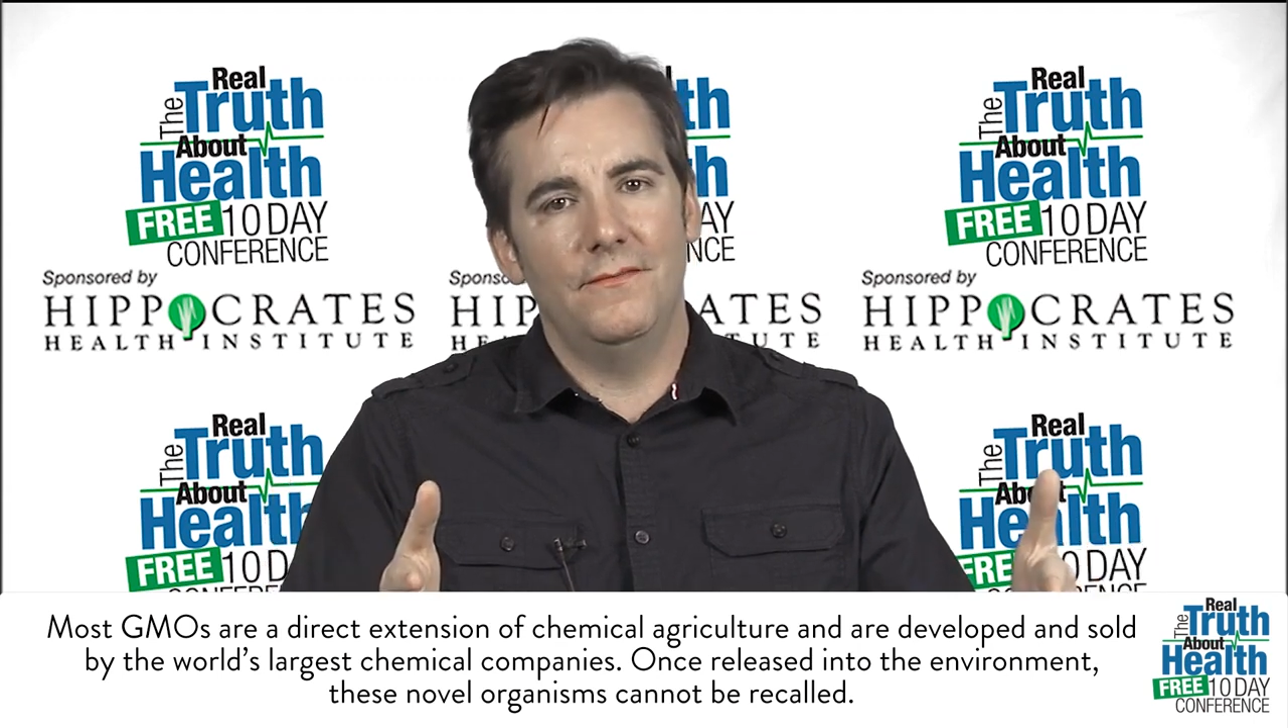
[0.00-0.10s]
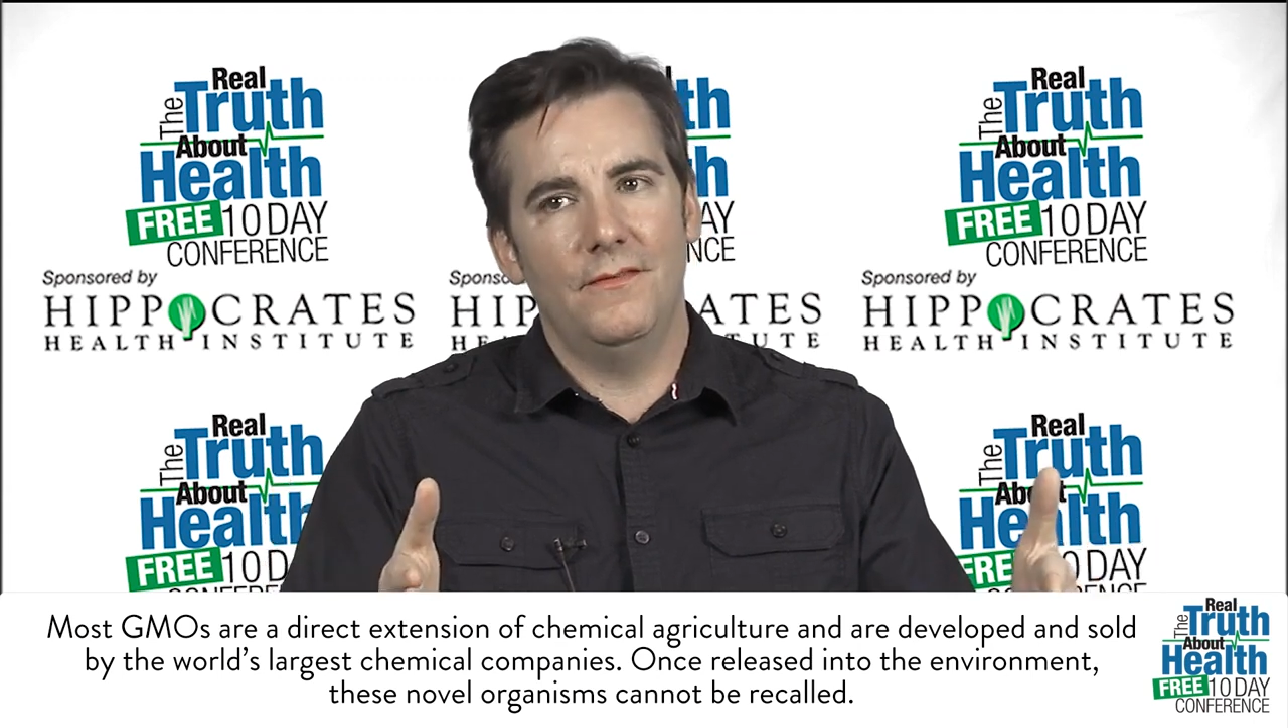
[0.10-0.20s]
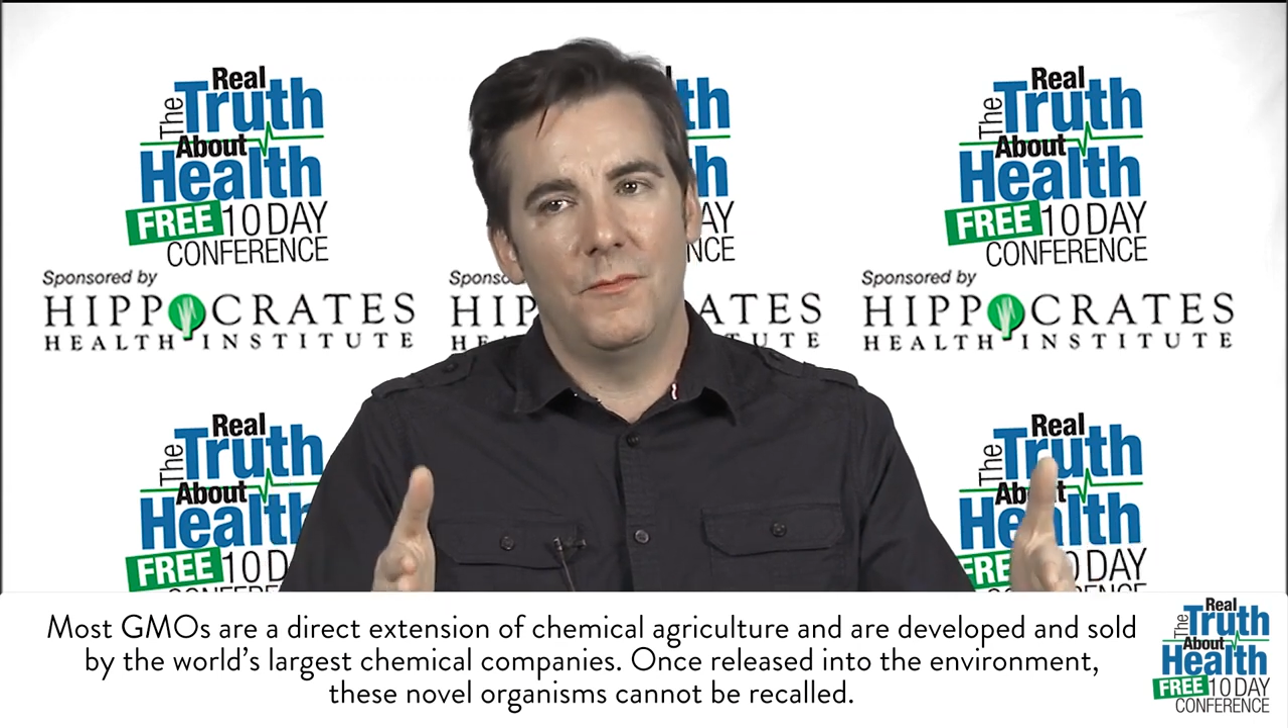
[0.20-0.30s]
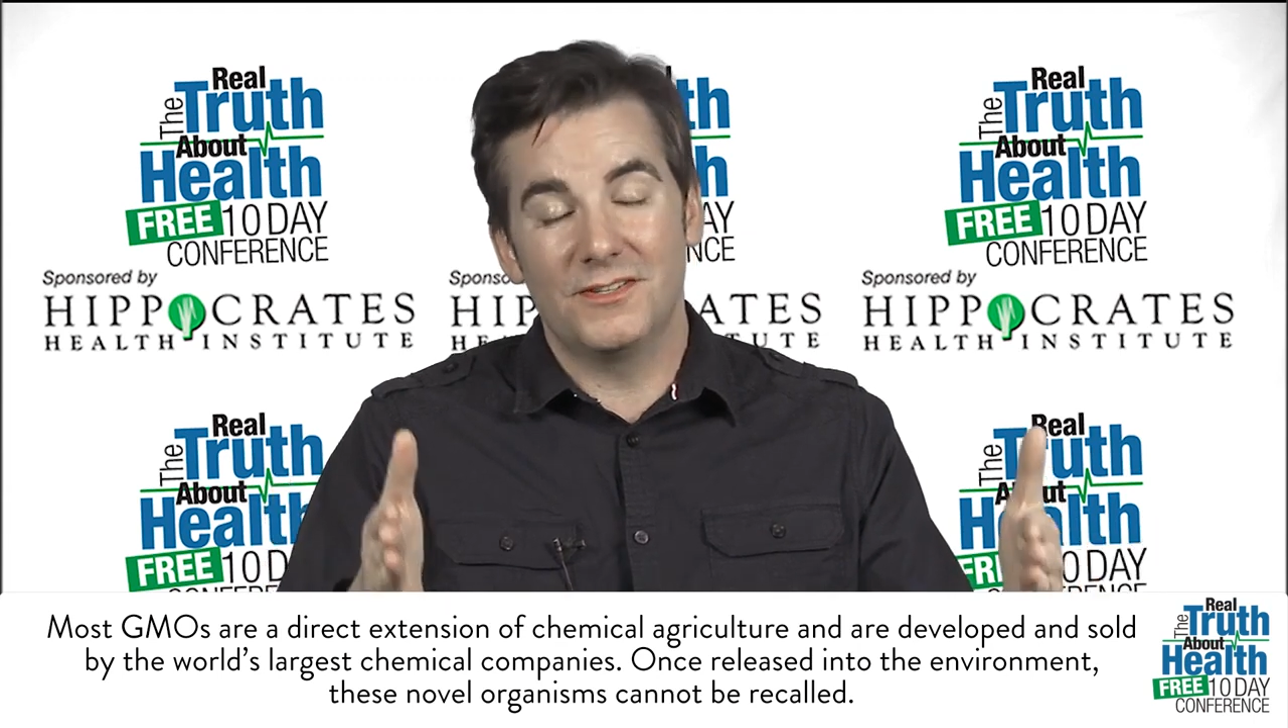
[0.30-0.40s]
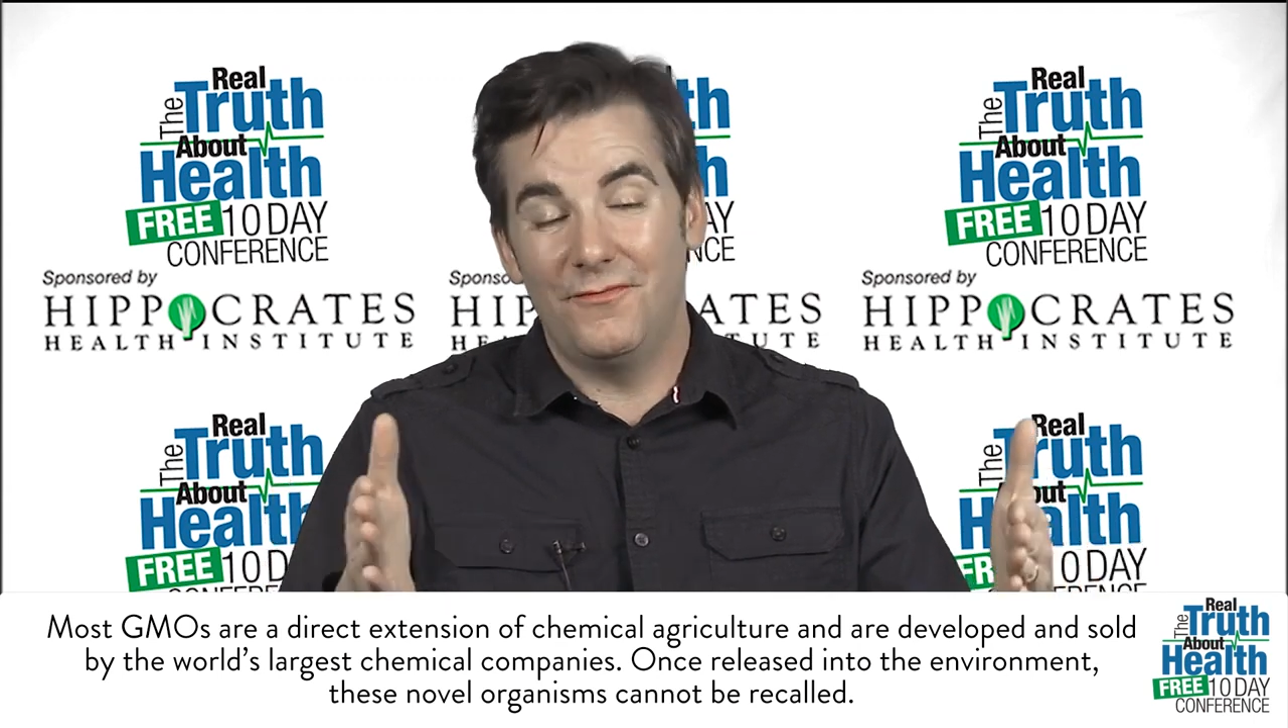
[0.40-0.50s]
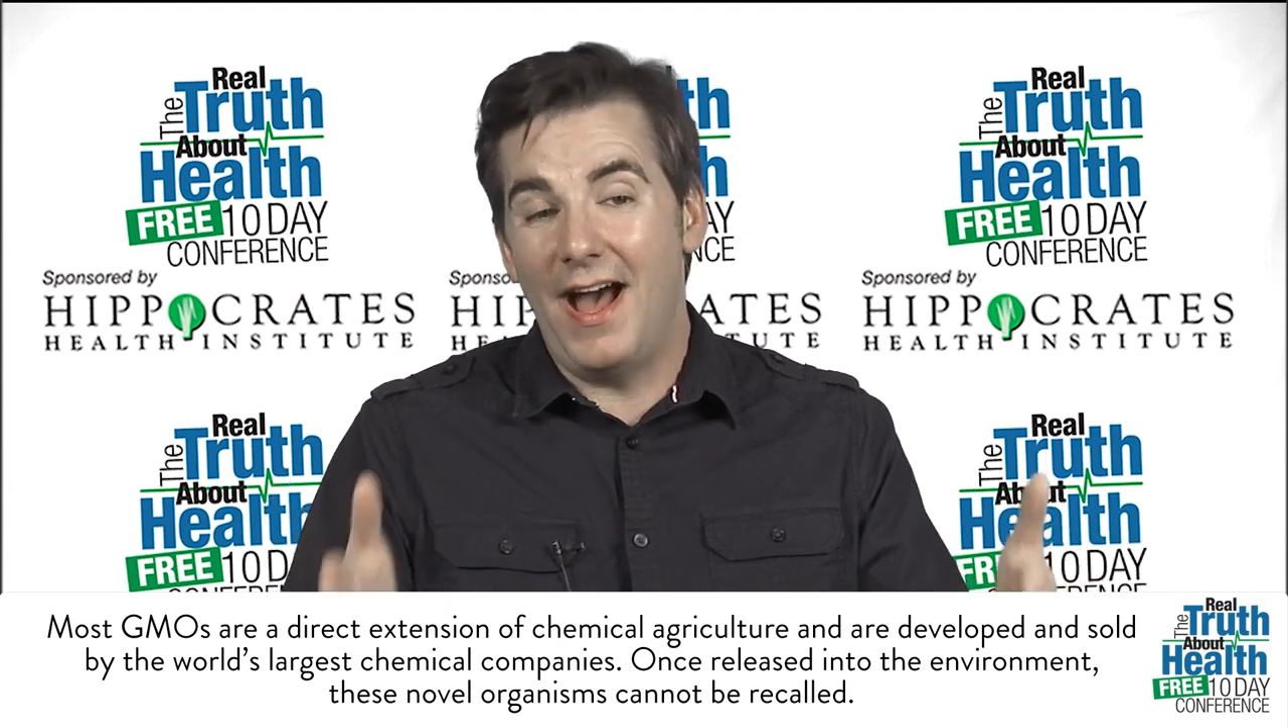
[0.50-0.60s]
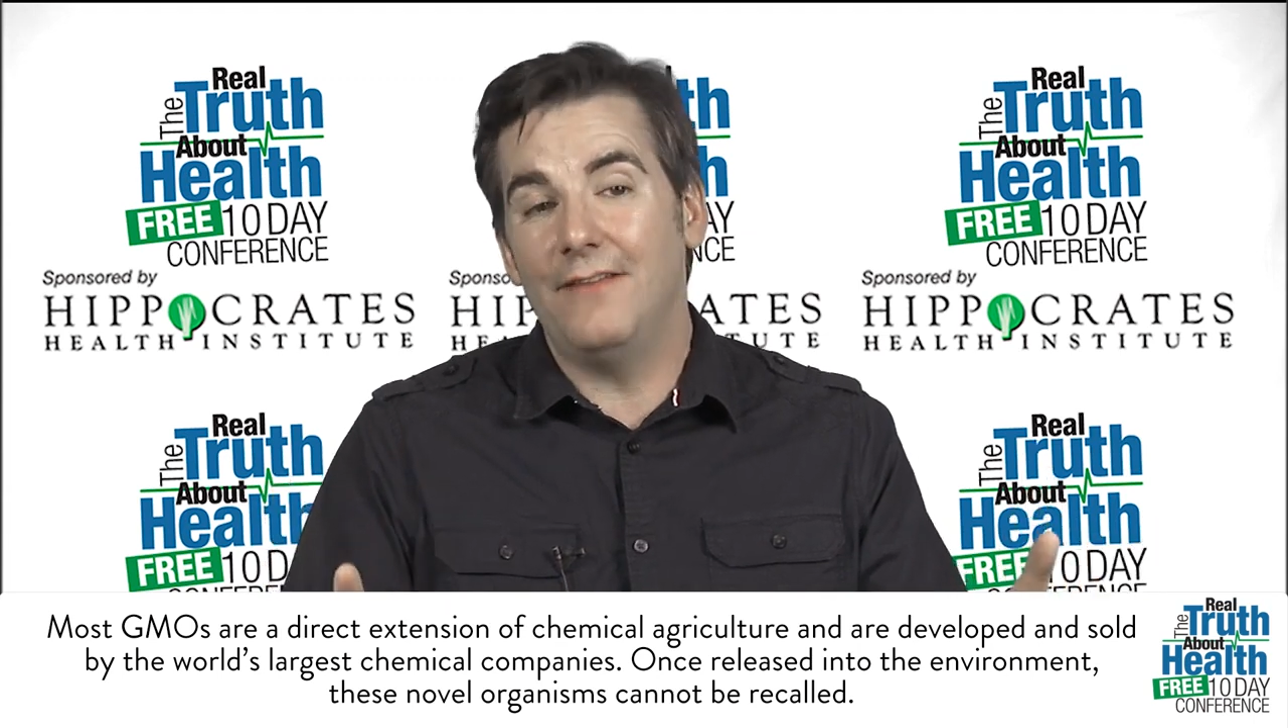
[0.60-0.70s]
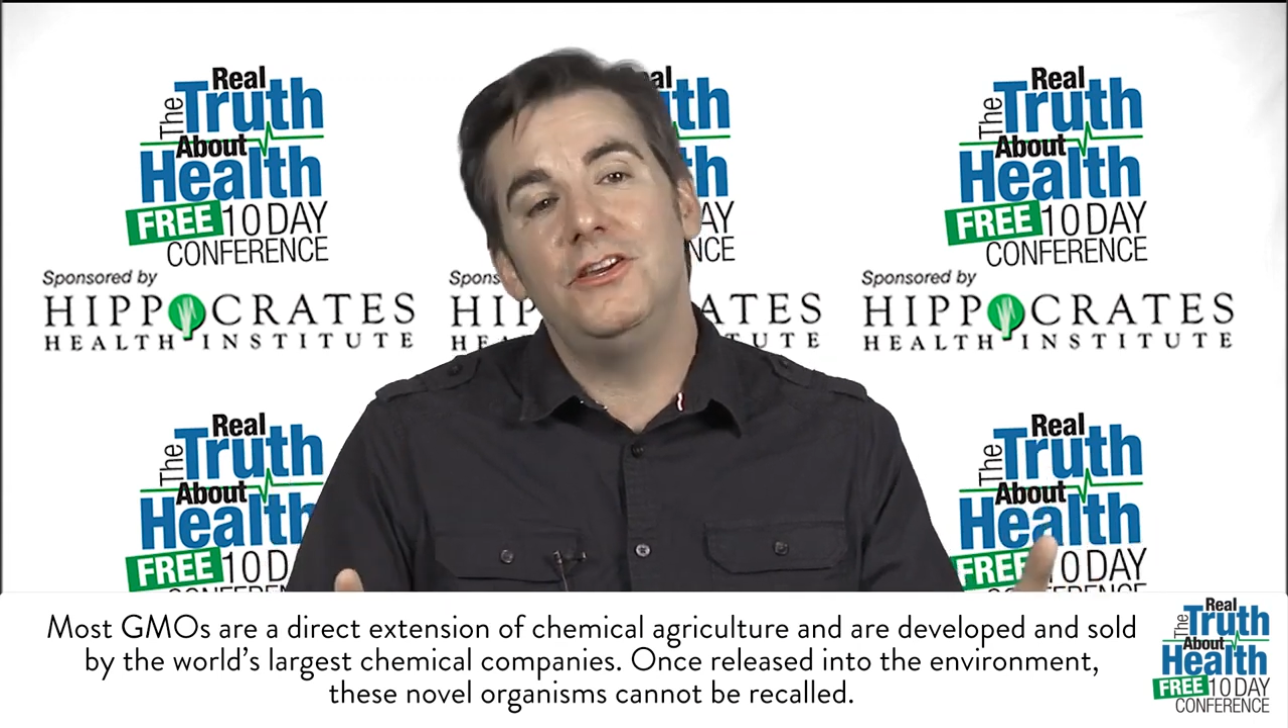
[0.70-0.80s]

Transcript: almost 5